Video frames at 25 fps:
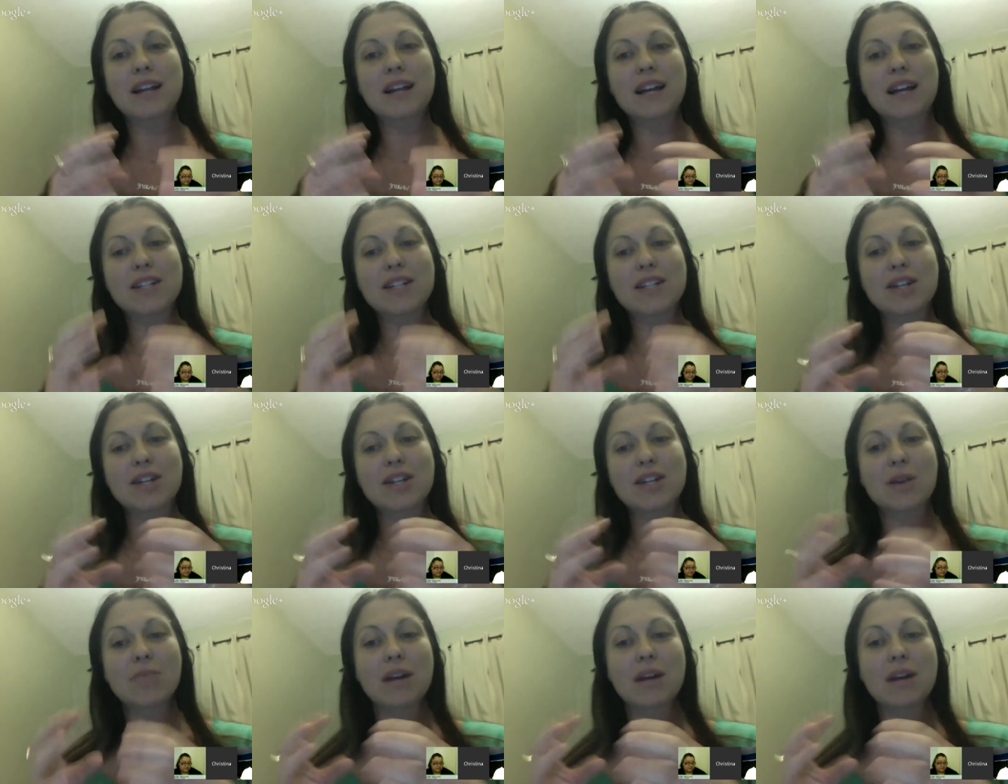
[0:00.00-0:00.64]
to
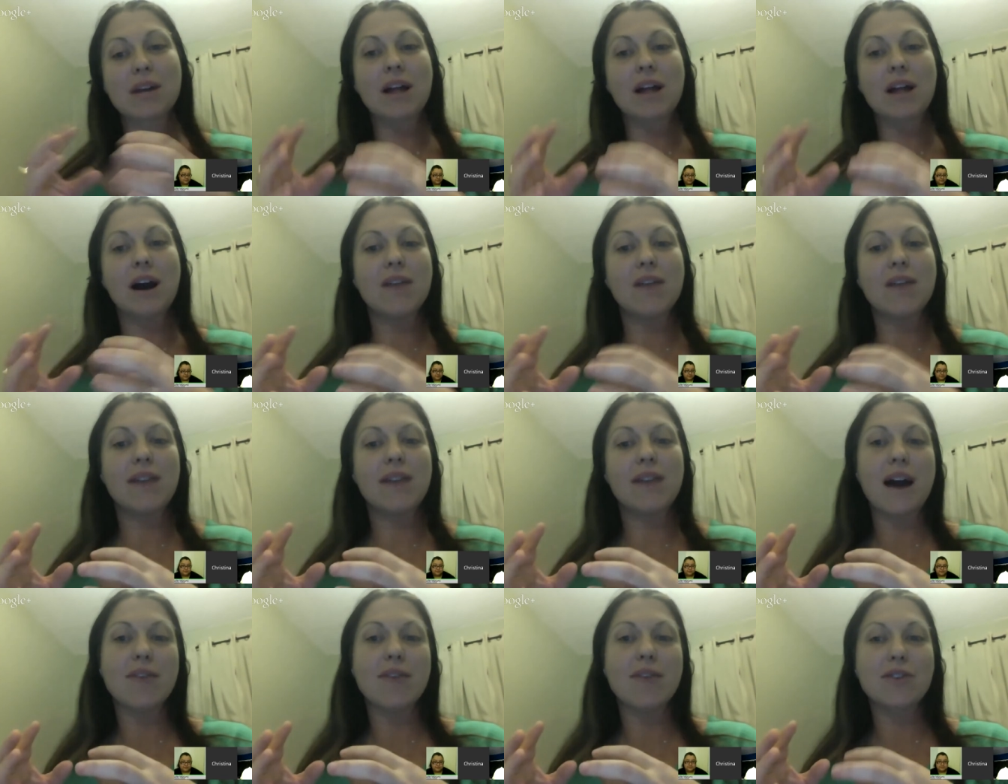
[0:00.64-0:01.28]
know my law of
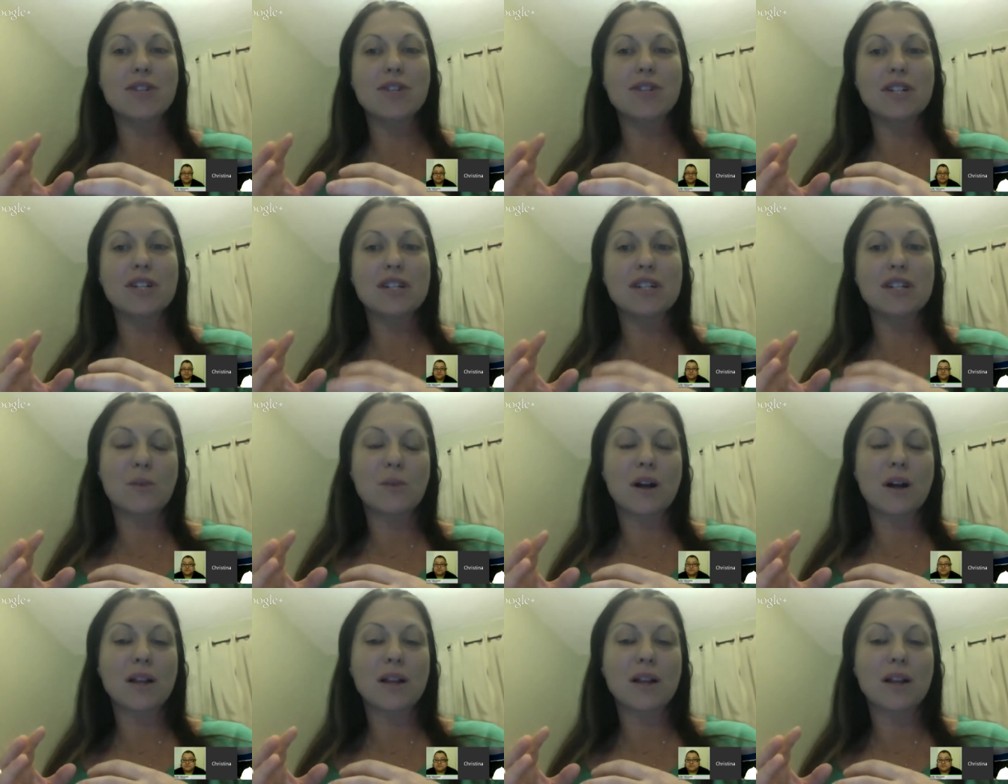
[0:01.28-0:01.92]
averages
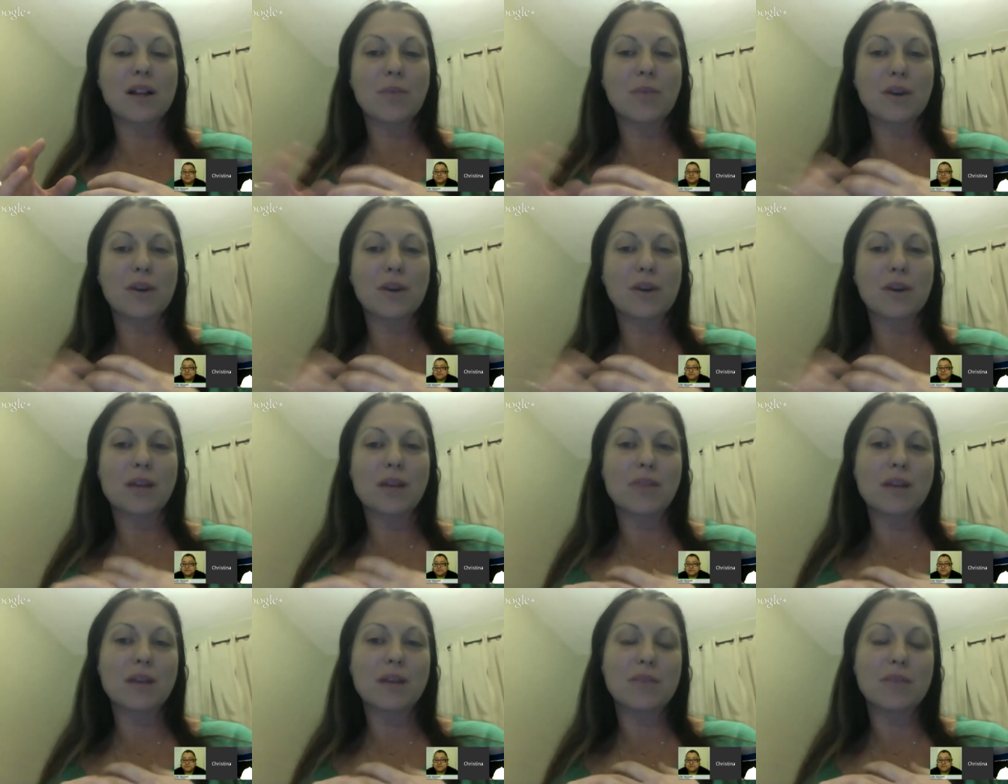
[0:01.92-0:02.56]
while I'm
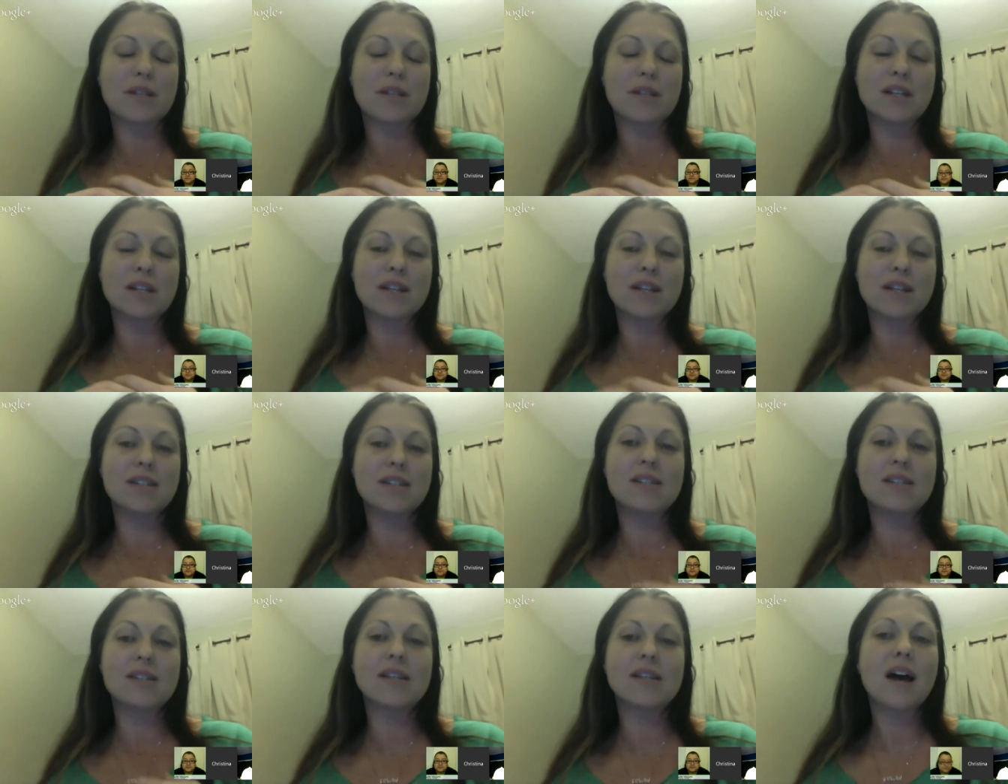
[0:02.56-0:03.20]
working my
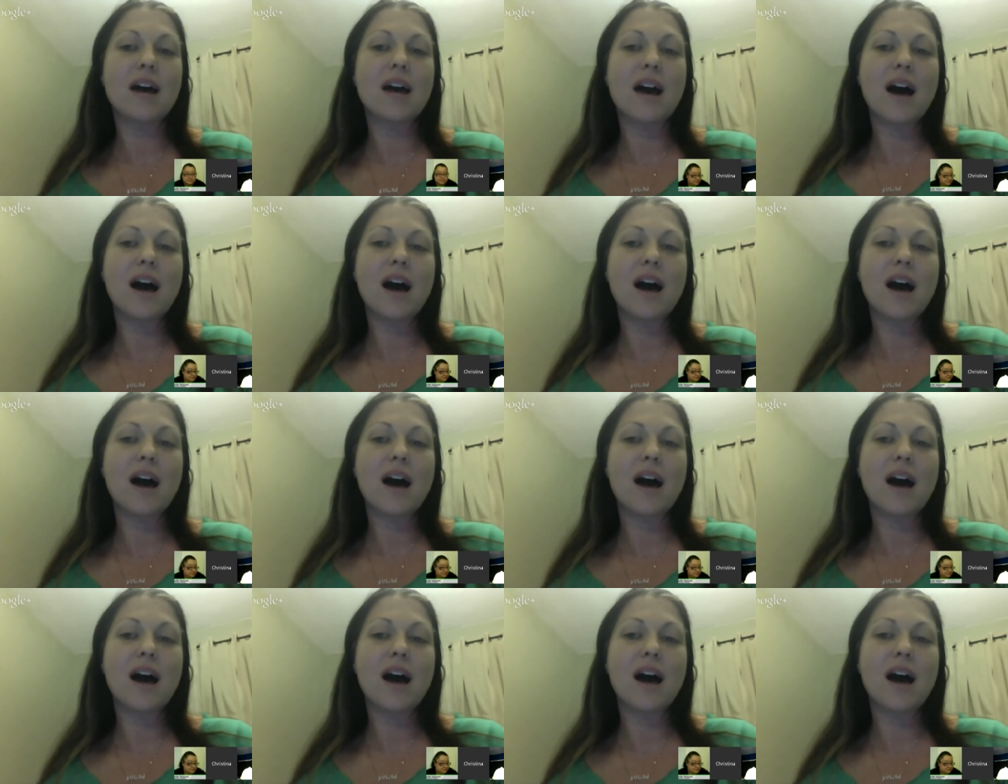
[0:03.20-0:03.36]
business.